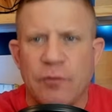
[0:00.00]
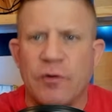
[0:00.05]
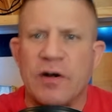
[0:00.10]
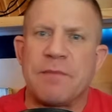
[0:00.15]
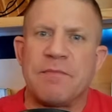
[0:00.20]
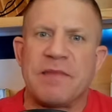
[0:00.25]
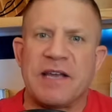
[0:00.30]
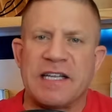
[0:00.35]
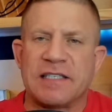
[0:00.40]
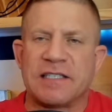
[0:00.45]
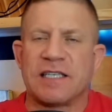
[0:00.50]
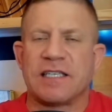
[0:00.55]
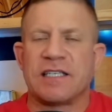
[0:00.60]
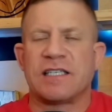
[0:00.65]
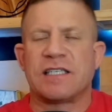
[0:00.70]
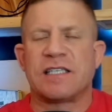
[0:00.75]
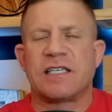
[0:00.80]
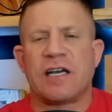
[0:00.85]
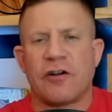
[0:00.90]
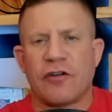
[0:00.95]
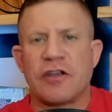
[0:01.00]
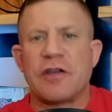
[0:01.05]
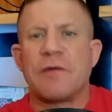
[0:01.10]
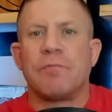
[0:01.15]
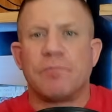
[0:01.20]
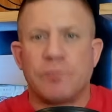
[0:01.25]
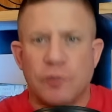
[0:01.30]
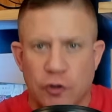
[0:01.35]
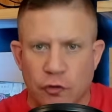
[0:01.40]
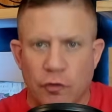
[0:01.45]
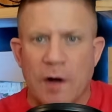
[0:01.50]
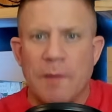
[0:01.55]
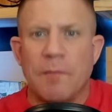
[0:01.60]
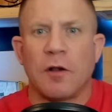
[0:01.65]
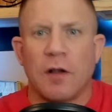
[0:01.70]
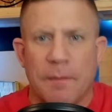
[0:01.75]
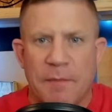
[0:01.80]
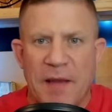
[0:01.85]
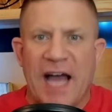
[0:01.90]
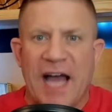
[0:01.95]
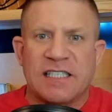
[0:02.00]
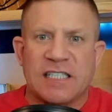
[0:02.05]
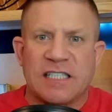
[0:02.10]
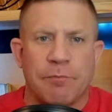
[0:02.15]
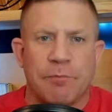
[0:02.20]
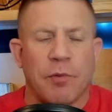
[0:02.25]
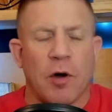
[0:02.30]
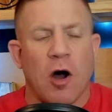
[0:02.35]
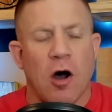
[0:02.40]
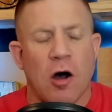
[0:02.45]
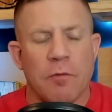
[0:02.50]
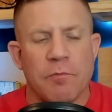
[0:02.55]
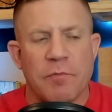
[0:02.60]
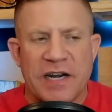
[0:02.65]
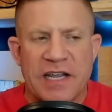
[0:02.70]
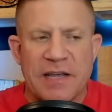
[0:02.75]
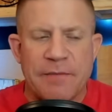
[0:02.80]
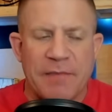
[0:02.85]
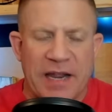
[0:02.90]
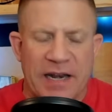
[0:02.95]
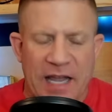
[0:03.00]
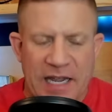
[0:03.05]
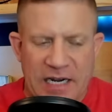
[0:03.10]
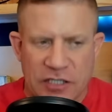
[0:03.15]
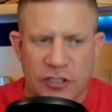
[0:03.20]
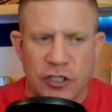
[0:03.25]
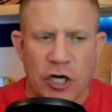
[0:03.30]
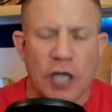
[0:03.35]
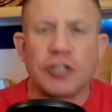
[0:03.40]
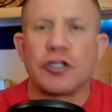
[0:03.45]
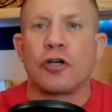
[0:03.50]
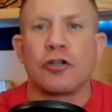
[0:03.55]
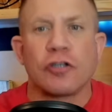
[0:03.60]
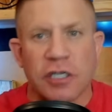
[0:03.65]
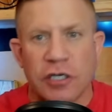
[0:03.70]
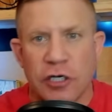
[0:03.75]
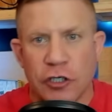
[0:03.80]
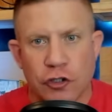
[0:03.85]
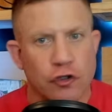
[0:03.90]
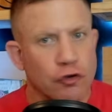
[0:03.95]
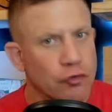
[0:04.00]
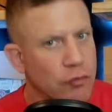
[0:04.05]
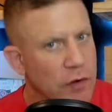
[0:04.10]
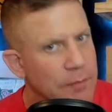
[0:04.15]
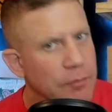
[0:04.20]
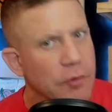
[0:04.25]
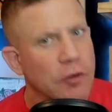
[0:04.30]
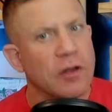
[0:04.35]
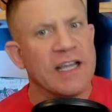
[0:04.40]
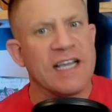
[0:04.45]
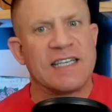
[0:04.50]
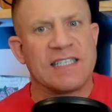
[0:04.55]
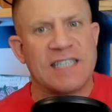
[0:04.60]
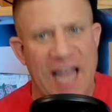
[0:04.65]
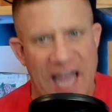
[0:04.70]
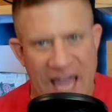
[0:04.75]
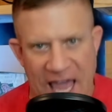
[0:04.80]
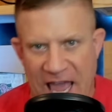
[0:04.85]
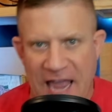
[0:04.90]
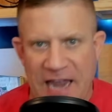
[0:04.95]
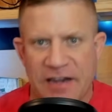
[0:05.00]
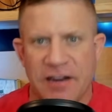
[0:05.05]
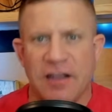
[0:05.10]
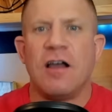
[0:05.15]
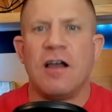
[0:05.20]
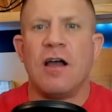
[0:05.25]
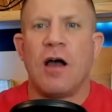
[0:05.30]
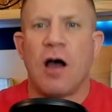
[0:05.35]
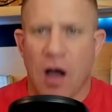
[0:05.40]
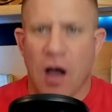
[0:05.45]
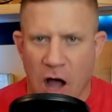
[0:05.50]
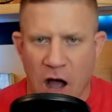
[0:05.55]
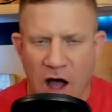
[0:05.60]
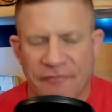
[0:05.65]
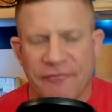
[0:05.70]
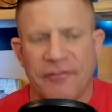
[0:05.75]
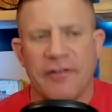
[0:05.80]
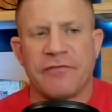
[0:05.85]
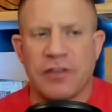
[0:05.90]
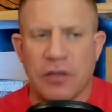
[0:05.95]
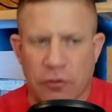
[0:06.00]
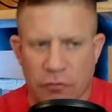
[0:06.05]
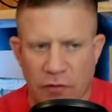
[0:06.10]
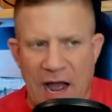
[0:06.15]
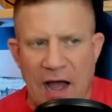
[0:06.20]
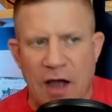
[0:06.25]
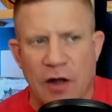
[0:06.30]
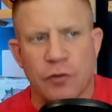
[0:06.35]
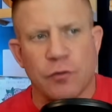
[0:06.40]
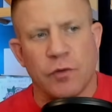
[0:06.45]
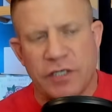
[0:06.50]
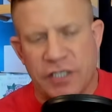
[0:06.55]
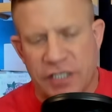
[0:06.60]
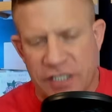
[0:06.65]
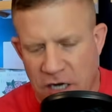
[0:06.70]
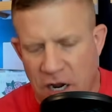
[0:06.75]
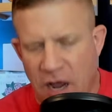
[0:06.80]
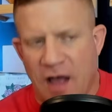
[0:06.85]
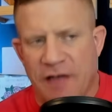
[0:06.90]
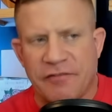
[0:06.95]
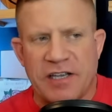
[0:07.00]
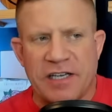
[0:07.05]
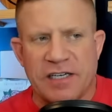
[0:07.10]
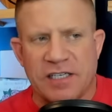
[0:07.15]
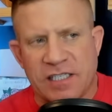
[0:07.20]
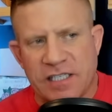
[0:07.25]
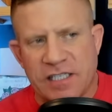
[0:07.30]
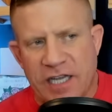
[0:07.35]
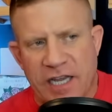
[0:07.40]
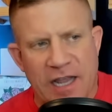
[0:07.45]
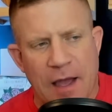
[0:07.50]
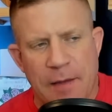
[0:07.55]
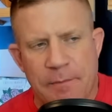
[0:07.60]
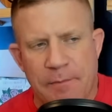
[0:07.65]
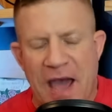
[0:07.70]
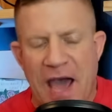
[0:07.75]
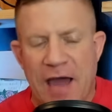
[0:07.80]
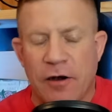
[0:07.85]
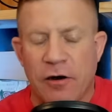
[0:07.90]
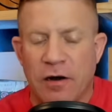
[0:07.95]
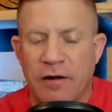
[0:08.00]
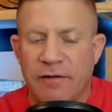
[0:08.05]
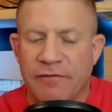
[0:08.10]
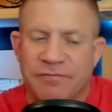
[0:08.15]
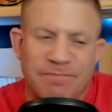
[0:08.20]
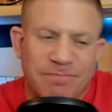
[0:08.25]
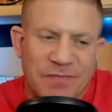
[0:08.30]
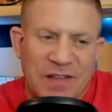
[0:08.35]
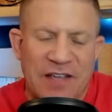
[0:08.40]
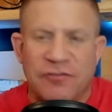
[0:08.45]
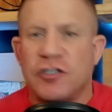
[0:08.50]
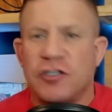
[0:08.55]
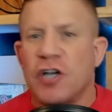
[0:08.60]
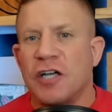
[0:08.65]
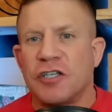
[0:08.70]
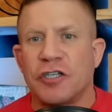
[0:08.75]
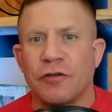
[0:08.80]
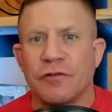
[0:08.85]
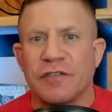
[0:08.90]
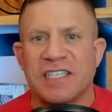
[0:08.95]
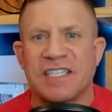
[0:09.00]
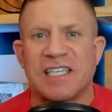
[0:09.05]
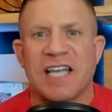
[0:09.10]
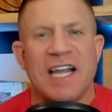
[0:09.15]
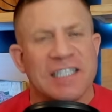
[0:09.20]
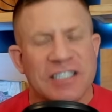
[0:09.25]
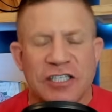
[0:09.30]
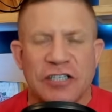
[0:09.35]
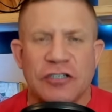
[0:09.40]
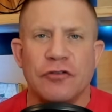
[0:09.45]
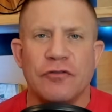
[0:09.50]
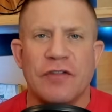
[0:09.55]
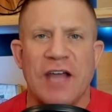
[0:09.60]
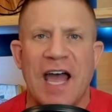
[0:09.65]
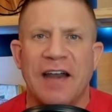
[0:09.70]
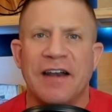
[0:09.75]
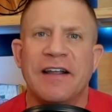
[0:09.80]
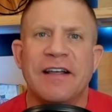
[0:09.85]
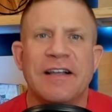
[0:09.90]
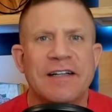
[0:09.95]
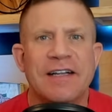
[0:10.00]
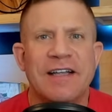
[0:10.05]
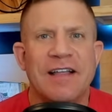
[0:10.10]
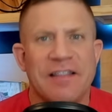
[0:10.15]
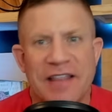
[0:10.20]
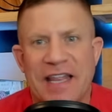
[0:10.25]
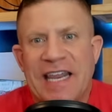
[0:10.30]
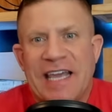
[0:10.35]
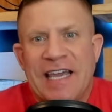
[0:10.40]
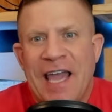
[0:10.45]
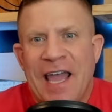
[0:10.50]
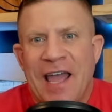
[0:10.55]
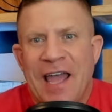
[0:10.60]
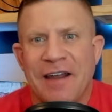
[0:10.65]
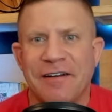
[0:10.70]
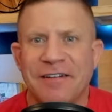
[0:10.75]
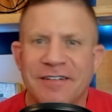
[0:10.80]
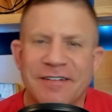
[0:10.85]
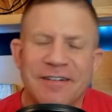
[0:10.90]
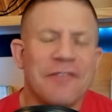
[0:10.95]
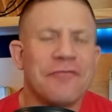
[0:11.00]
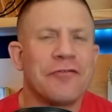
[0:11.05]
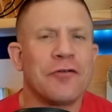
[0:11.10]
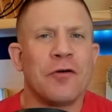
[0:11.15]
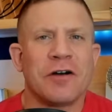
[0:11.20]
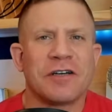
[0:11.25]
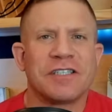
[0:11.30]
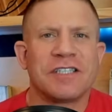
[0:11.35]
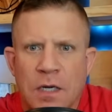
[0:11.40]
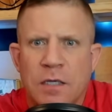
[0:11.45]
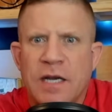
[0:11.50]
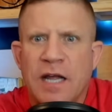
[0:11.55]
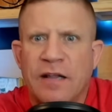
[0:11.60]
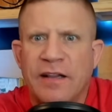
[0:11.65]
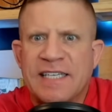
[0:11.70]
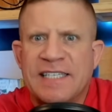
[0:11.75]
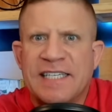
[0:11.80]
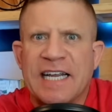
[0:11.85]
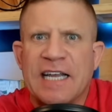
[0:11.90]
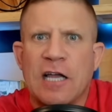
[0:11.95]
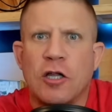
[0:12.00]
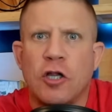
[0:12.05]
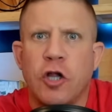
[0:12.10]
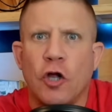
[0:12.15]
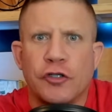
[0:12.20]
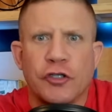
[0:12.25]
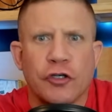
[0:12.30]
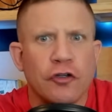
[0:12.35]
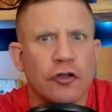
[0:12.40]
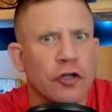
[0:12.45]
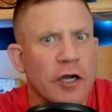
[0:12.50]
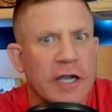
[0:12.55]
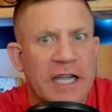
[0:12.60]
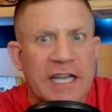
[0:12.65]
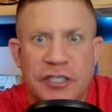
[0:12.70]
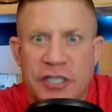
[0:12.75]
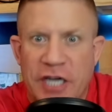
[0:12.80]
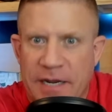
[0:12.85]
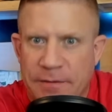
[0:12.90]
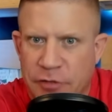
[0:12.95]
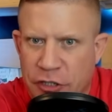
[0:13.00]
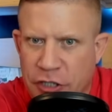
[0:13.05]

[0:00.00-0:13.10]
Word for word: what he means is, you know, you dribble a basketball, but he meant like Jon Jones going to dribble his head off of the ground, which is obviously a matter of if Jon Jones decides to do that, then he can, of course. Now let's take a closer look at James